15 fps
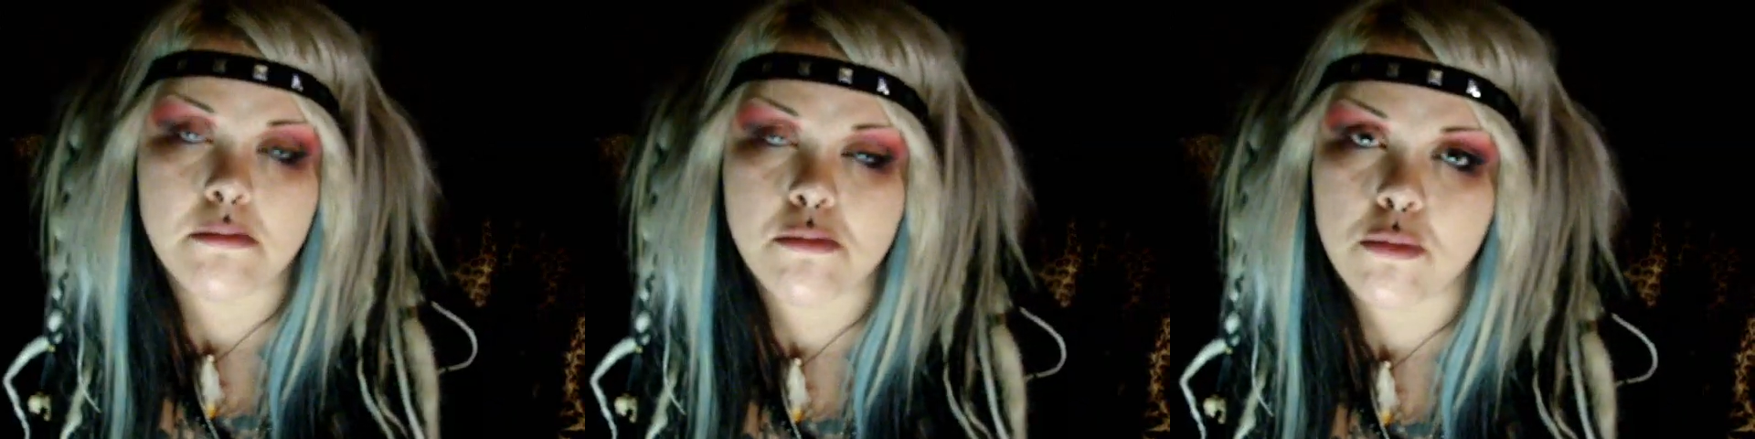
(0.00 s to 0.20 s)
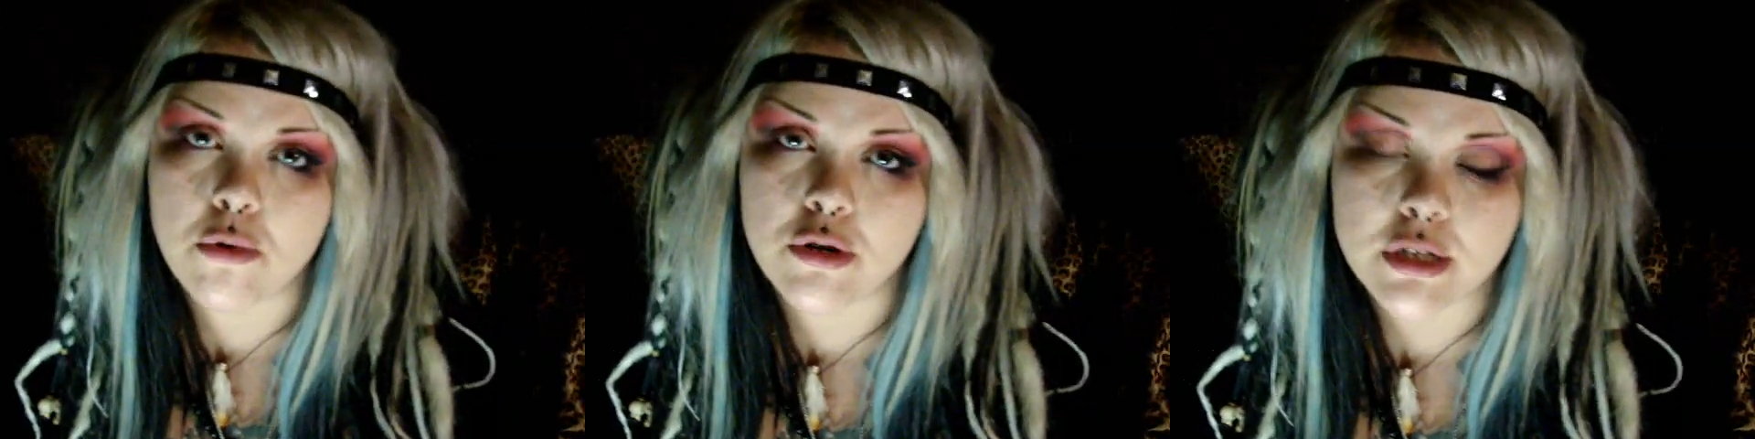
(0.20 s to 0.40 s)

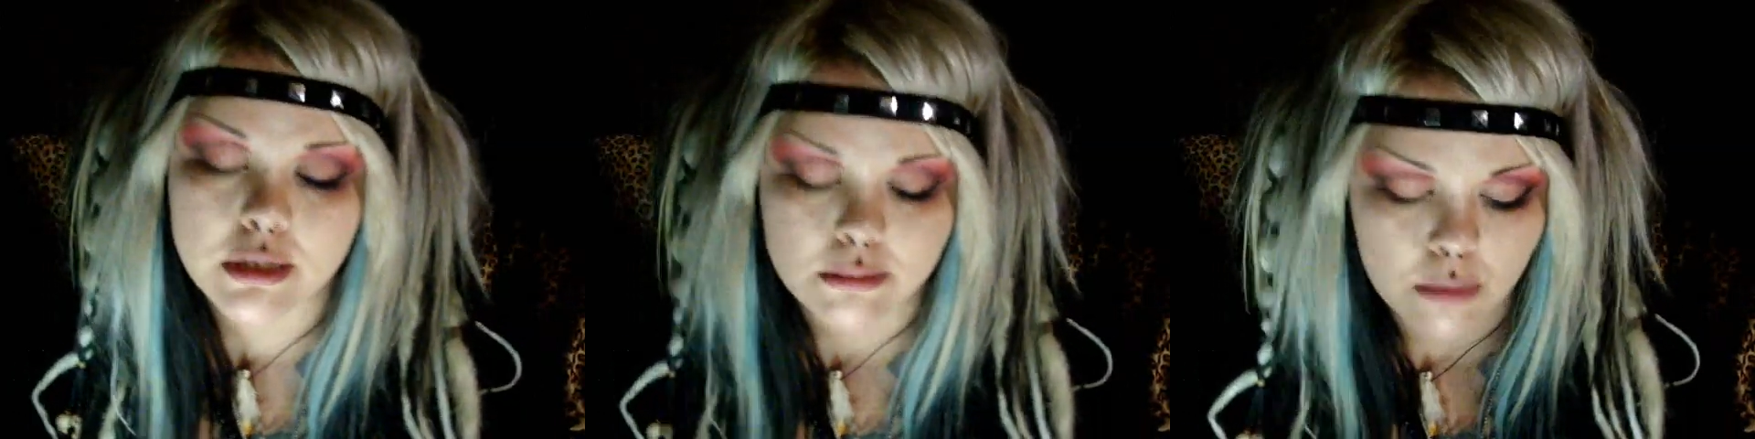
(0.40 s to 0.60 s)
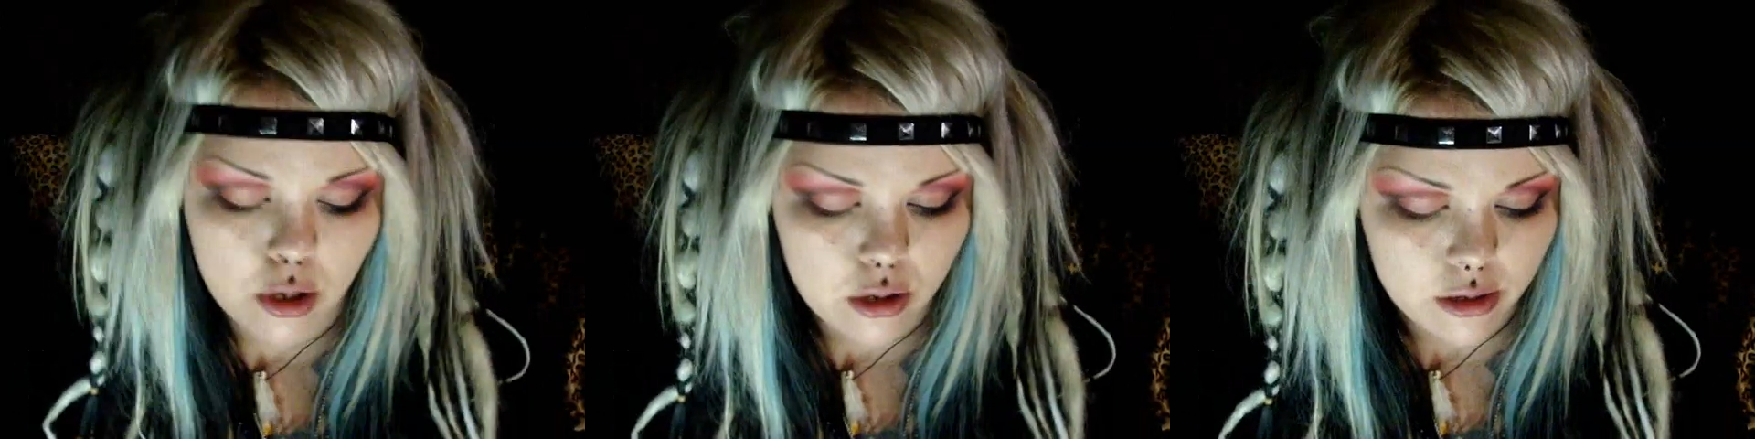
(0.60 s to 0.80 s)
more
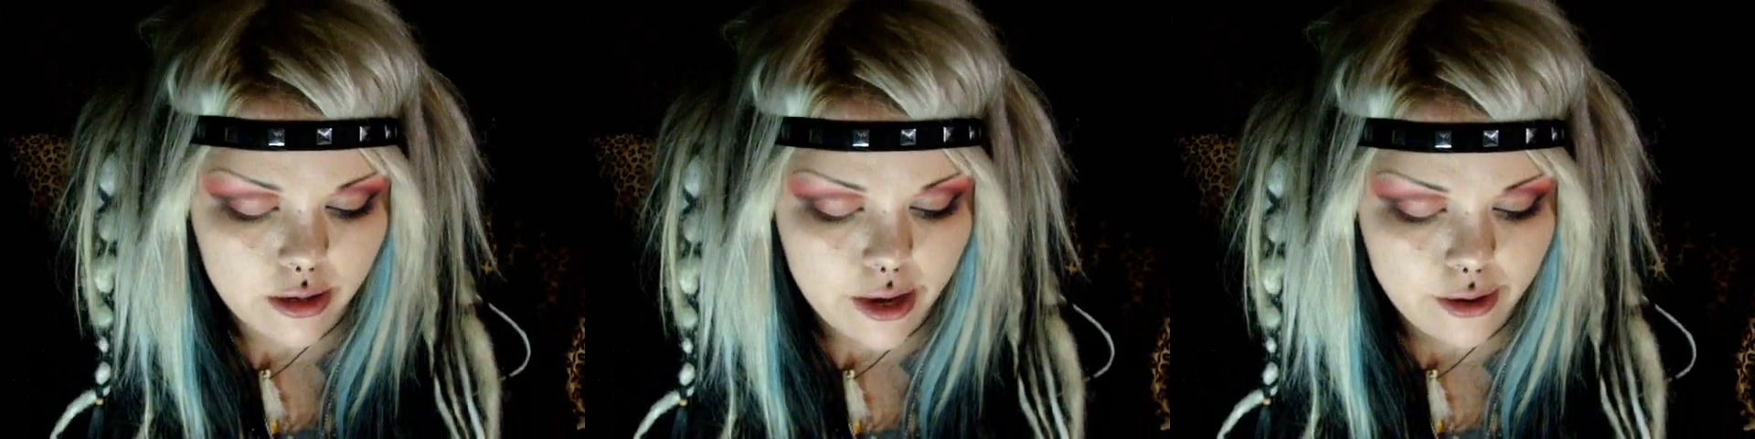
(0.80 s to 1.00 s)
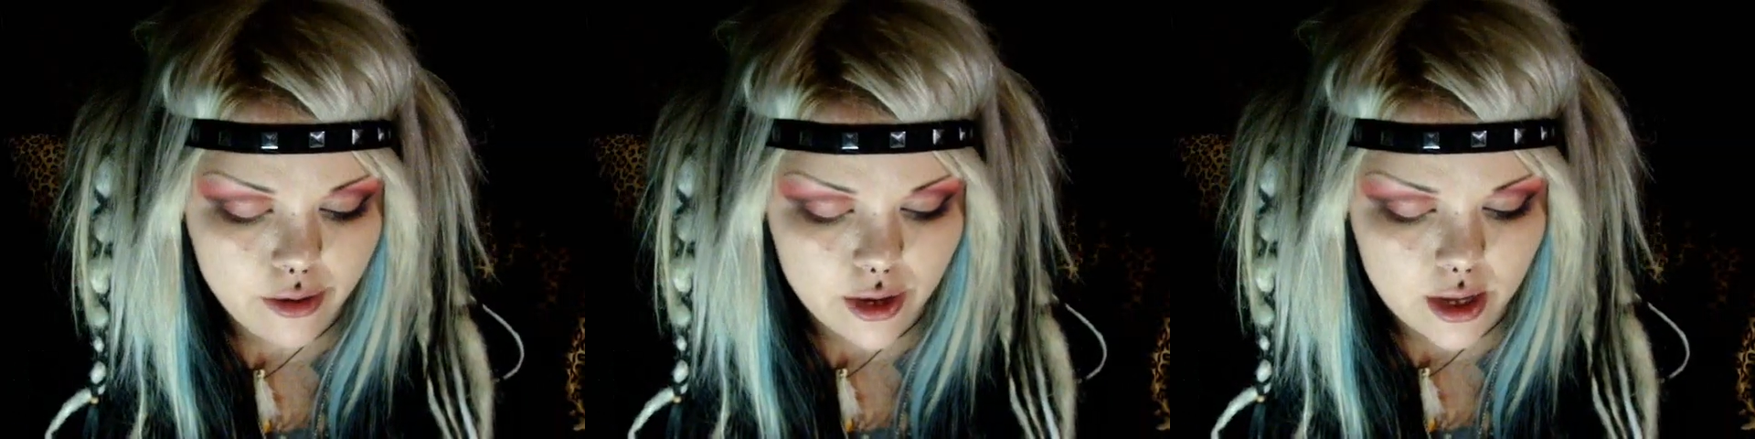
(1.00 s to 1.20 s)
smaller
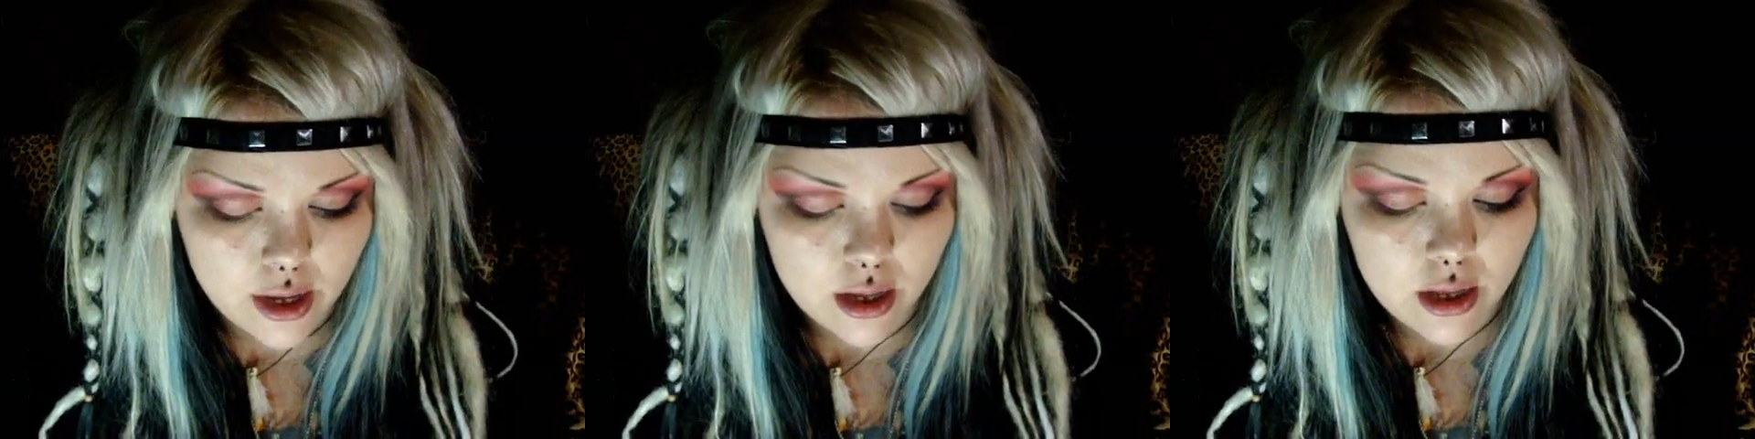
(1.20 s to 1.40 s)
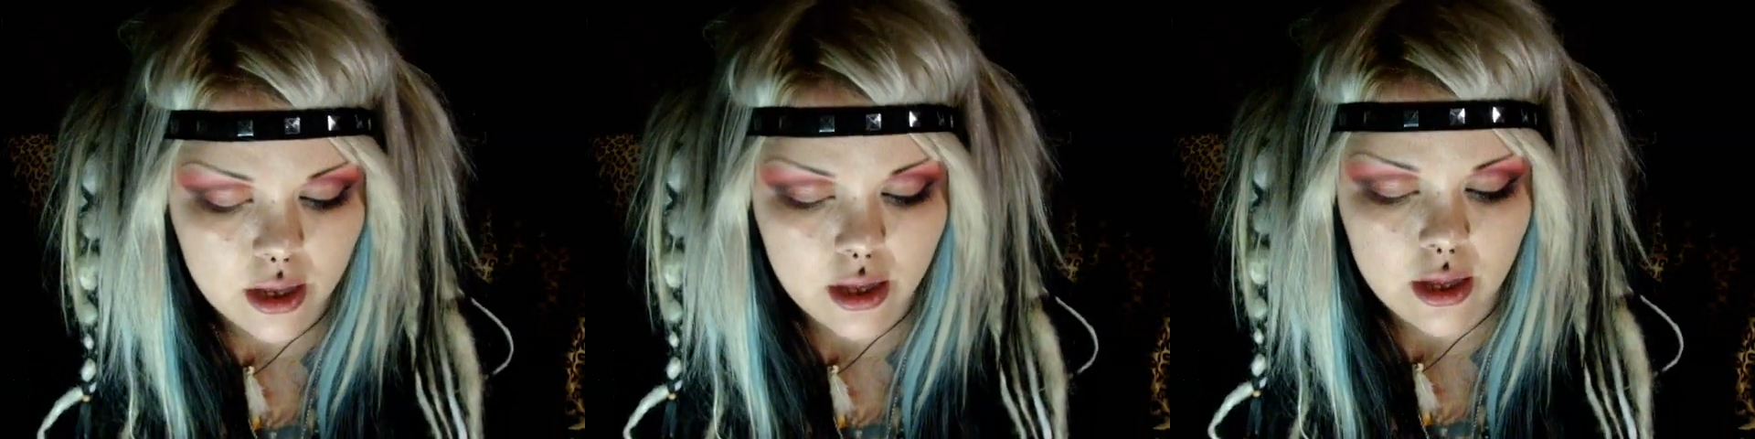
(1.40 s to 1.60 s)
area,